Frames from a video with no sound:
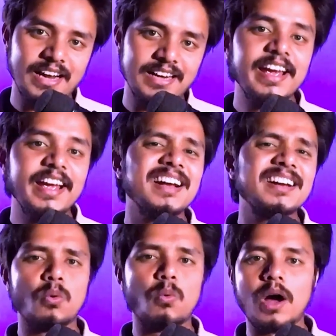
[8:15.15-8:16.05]
And
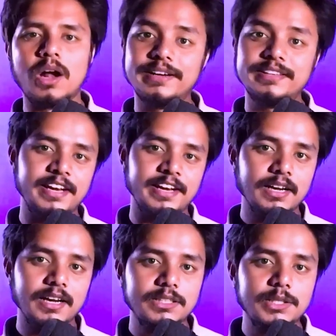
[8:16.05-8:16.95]
here's what I
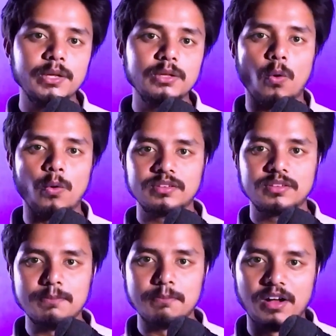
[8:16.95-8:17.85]
did during those
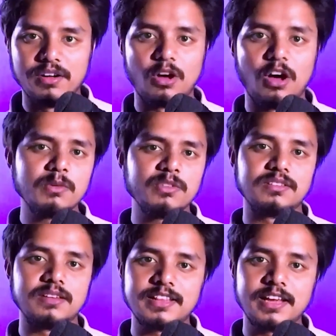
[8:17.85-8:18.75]
3 months. Almost
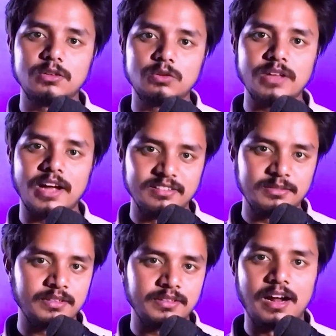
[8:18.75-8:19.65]
nothing to that
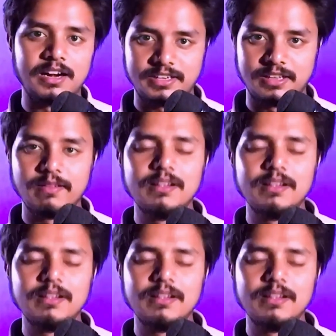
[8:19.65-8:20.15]
specific article.